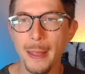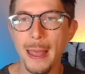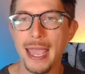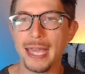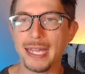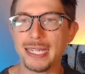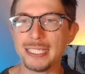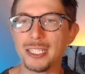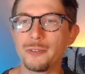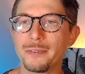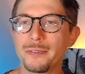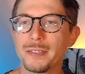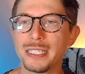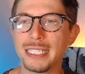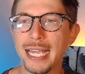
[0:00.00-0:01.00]
And I can go
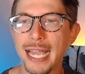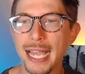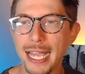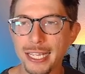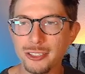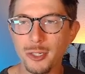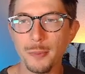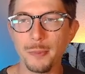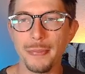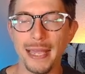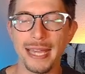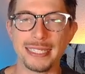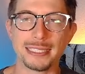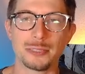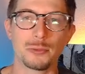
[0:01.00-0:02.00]
for the
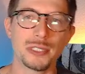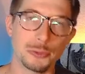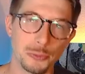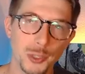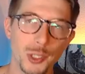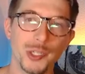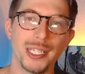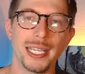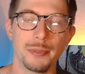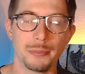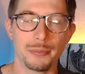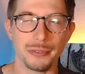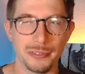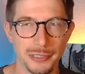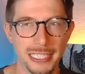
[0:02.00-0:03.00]
Acrobatics, which will
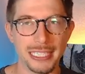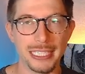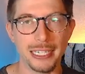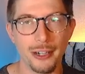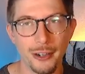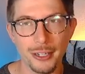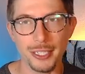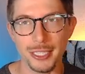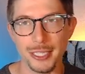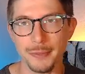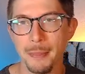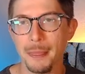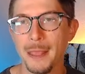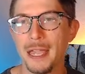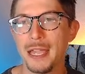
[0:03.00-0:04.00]
hit pretty hard.
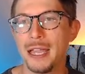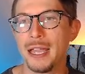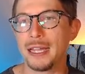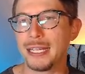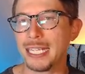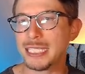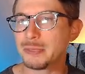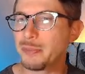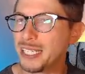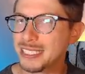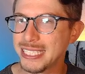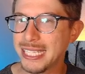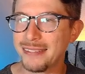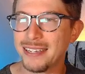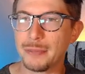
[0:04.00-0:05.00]
Next Body
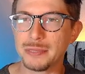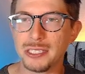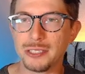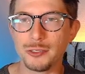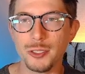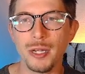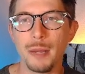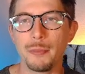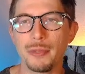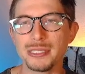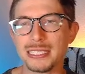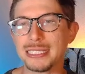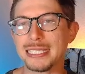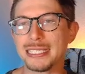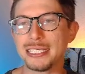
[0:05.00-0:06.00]
Slam comes through,
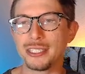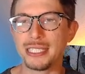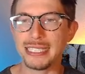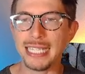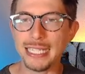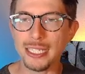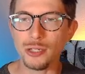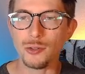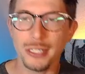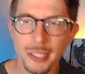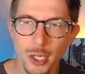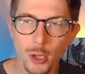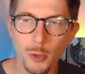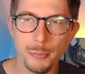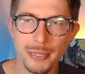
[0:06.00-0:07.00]
puts us into the yellow.
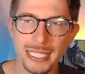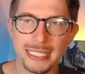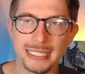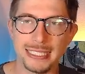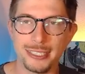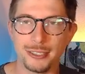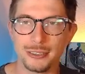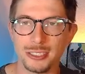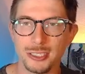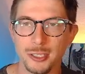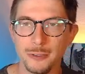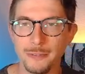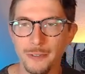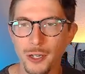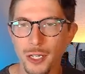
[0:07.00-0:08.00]
No big deal
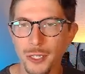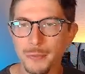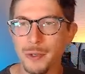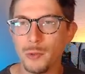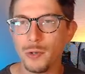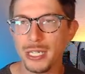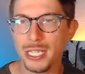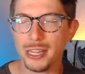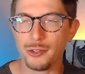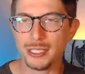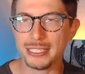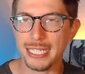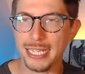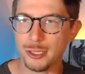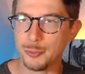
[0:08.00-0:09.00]
so far. I want to throw
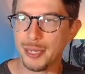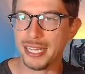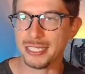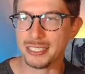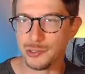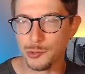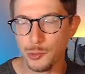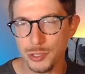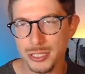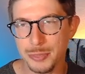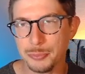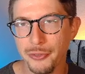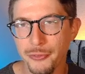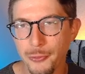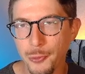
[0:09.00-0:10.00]
this Acrobatics, of course,
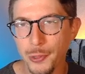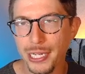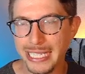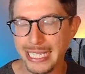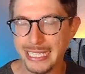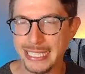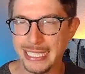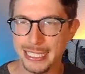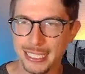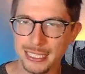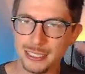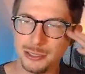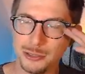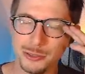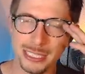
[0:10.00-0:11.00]
before they
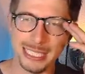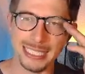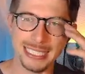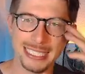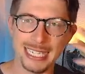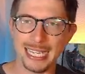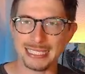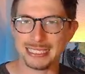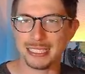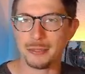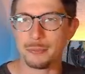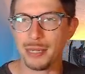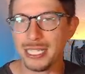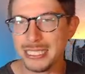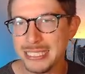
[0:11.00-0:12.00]
get to the next
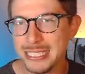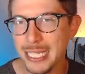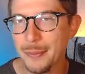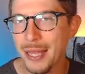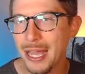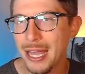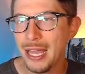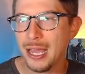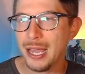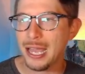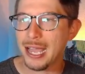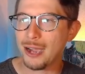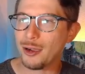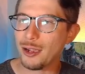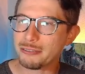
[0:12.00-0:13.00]
Body Slam.
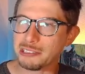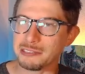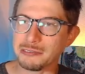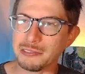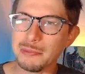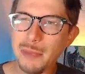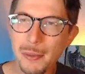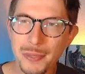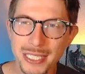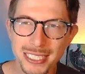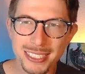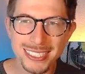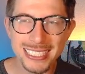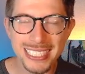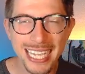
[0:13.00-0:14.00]
However, remember,
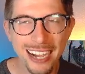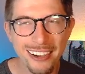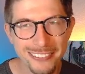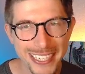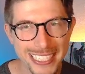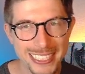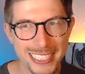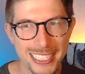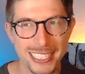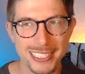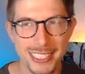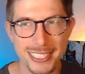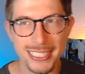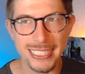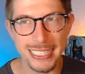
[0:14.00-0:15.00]
there's a Galvantula
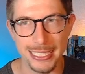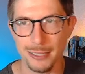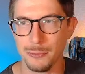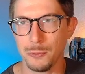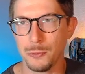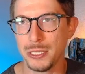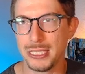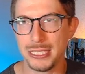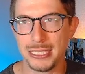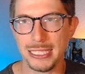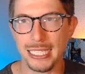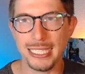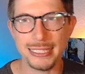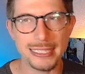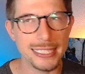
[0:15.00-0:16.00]
in the lead,
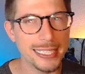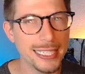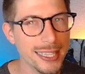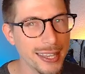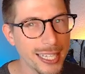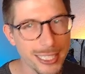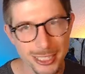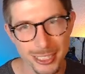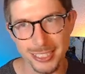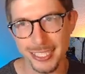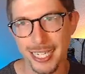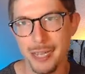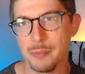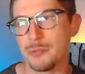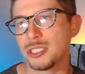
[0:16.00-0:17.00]
which is an electric
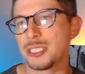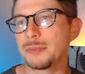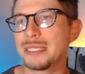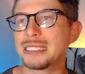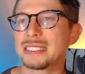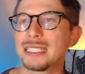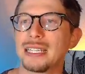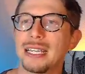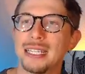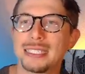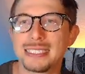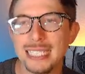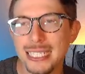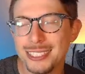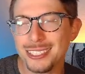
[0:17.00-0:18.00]
type, which means
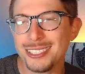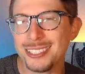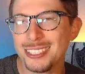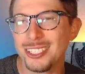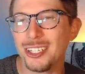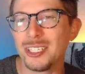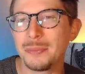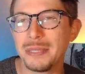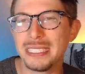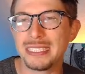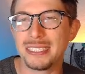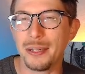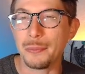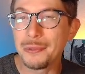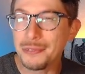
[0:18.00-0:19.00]
Exeggutor is going to be
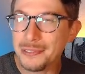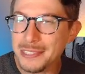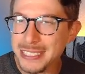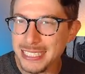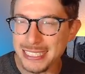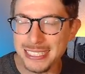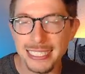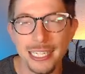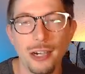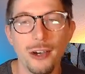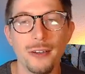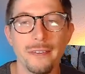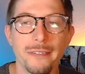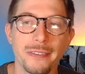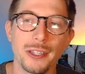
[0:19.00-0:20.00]
double resisting
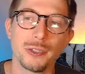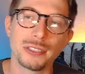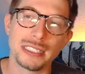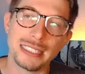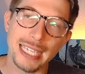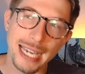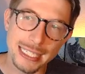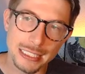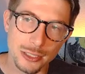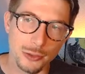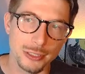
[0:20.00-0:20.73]
all of those attacks.